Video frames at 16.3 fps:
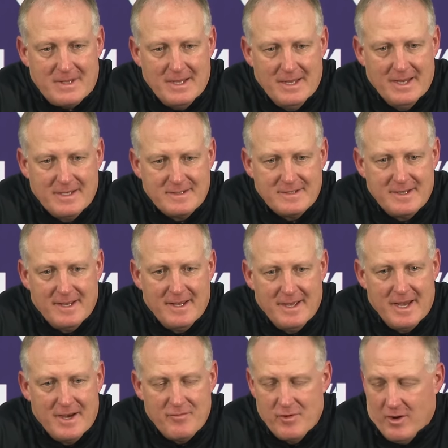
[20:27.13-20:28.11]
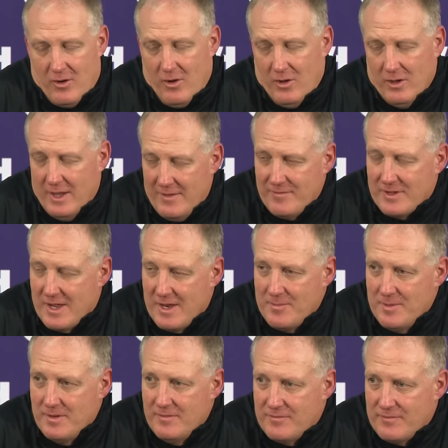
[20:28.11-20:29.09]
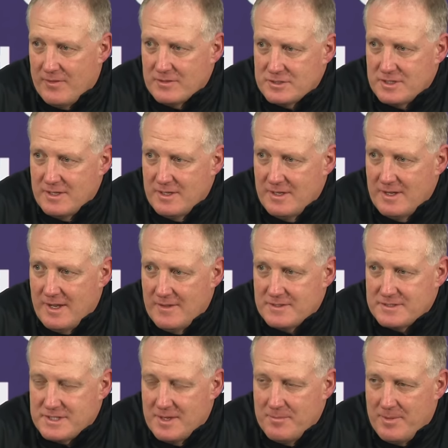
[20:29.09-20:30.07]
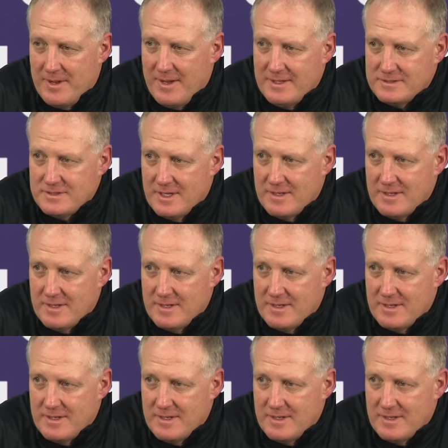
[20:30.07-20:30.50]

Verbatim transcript: it uh, every all eleven got to be functioning on the same page,